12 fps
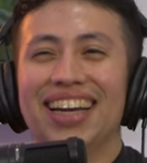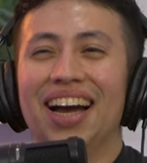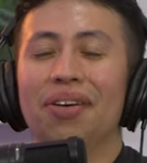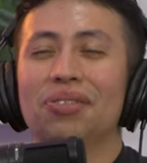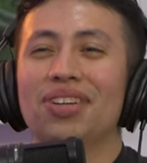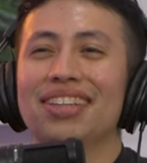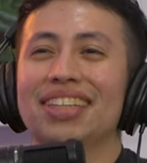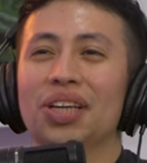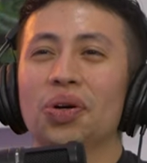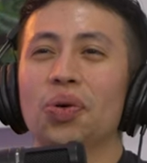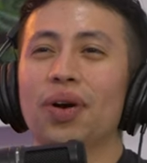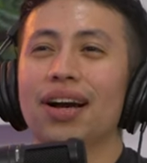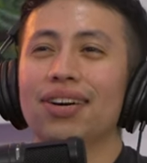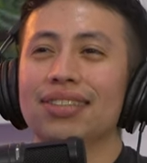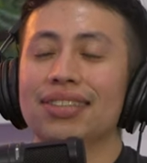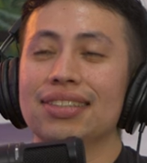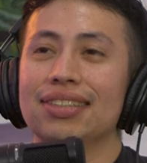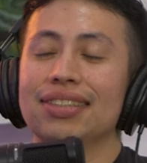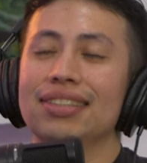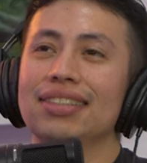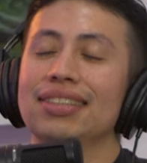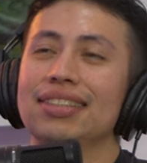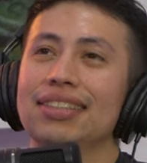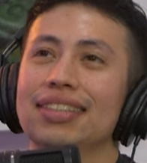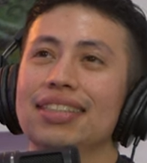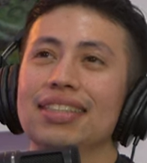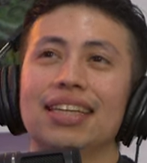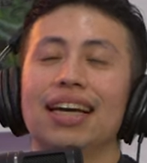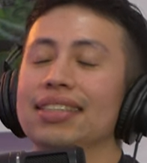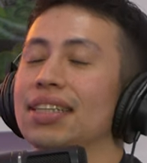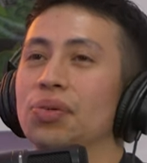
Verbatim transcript: I'm trying to think who else is not